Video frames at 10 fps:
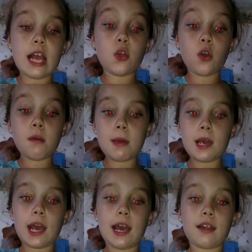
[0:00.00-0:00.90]
And you can
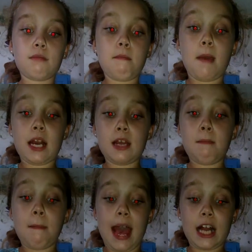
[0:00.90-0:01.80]
make as many
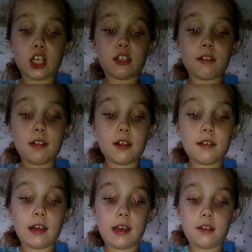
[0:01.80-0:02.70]
batches of
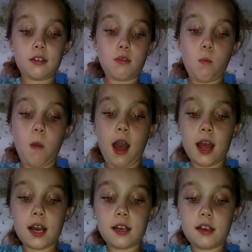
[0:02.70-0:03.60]
this as you
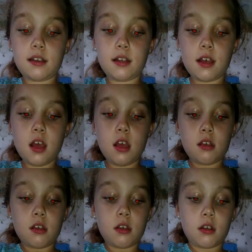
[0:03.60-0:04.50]
want.
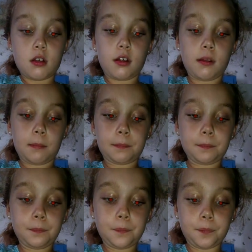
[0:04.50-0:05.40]

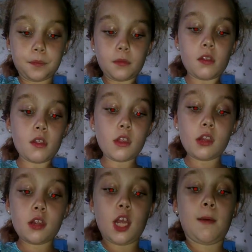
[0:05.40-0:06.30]
I'm
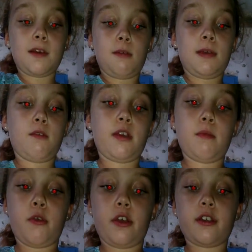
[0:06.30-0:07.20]
gonna make
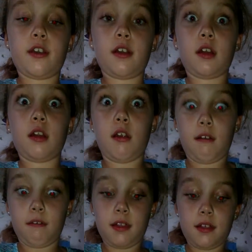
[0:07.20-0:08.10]
way more because I
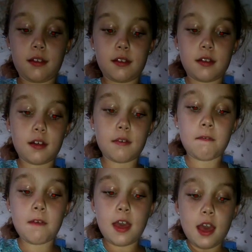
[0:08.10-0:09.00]
love this stuff.
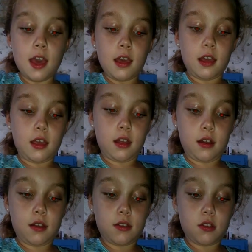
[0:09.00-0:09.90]

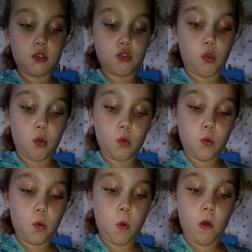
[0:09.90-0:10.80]
And it's so
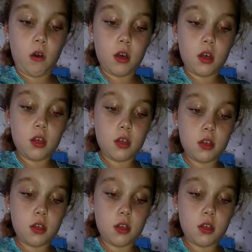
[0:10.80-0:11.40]
cool.